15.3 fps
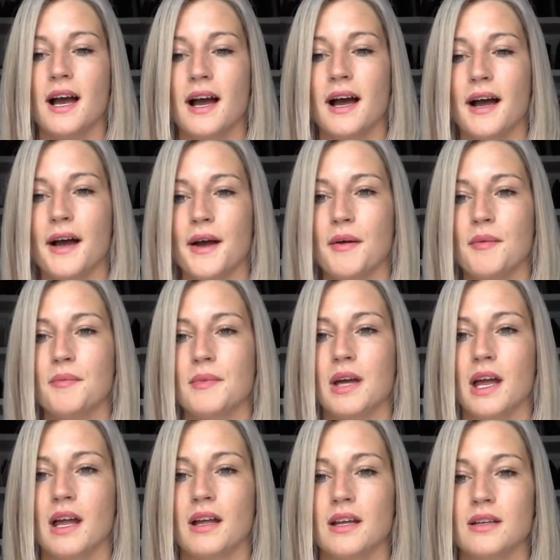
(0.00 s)

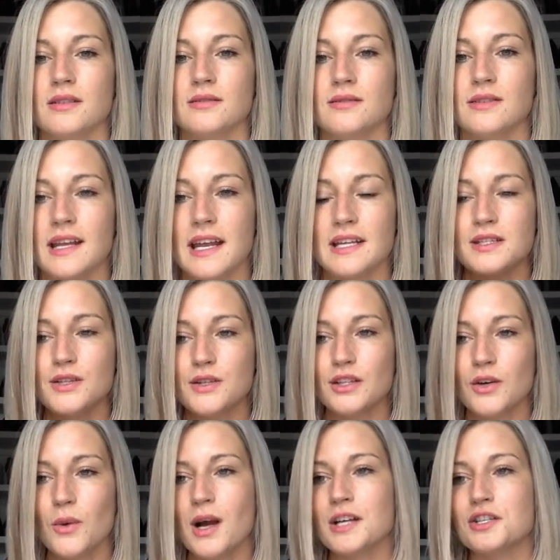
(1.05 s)
answering
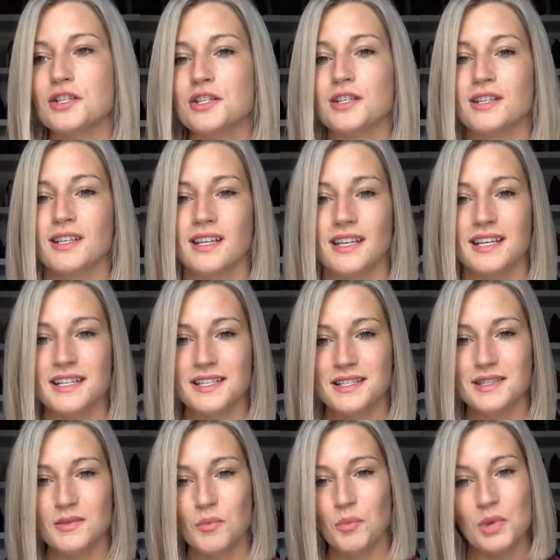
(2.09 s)
the question,
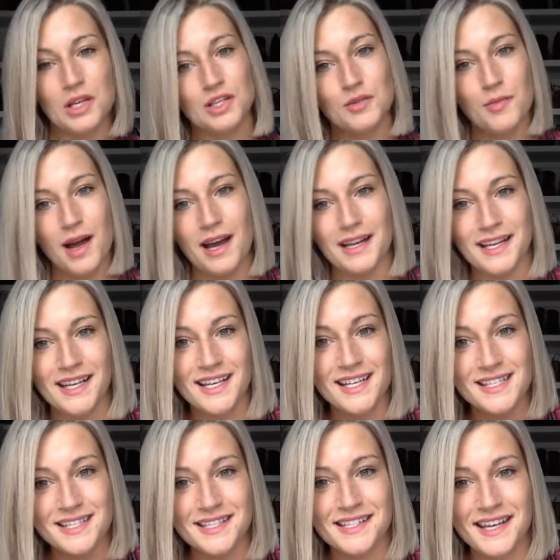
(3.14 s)
is Beachbody a
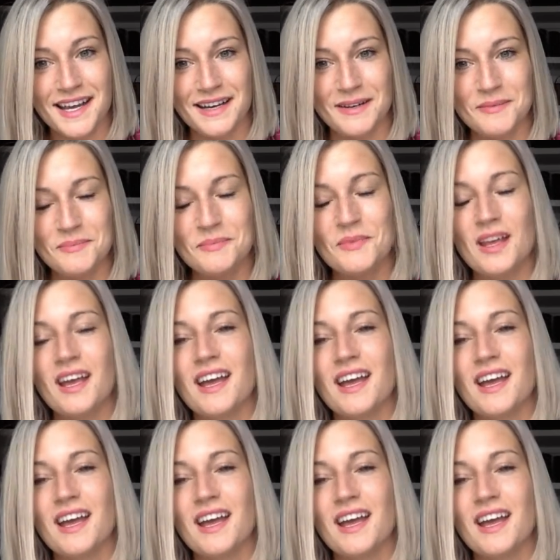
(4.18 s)
scam?